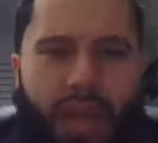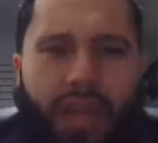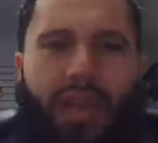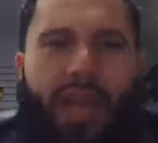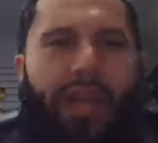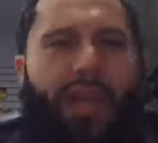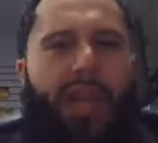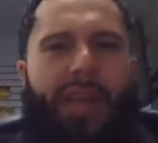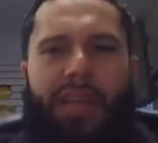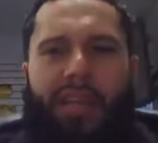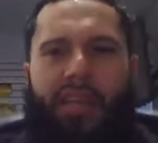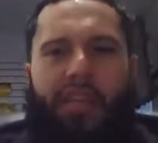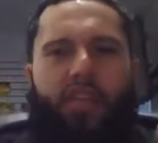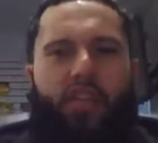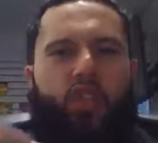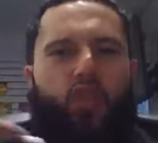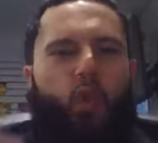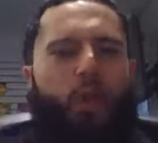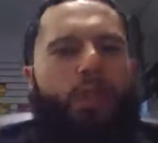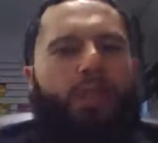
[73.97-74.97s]
Like
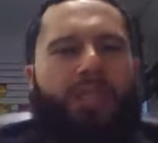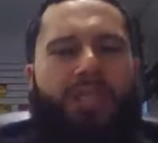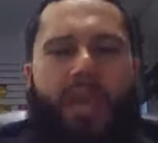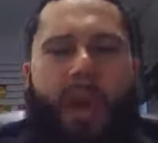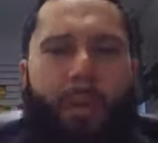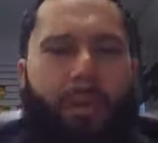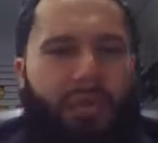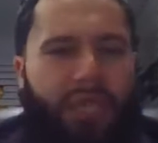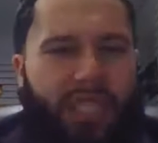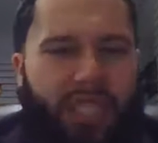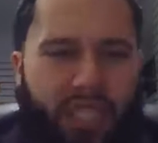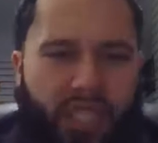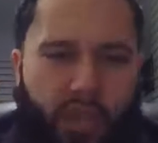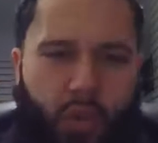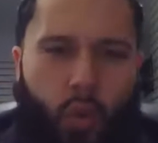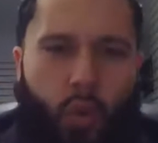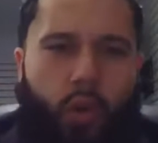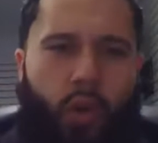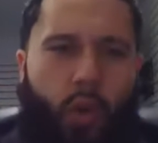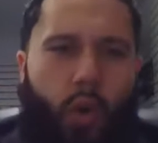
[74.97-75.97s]
there's so much competition
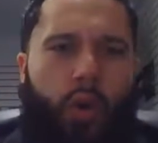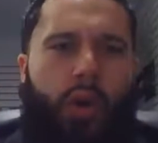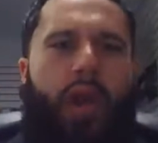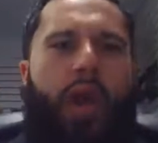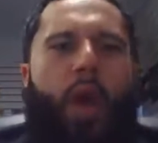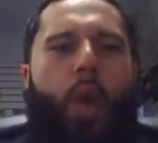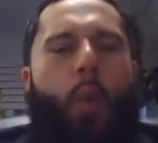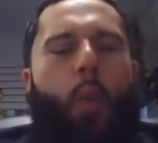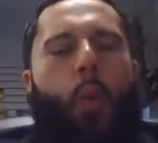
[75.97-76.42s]
going on.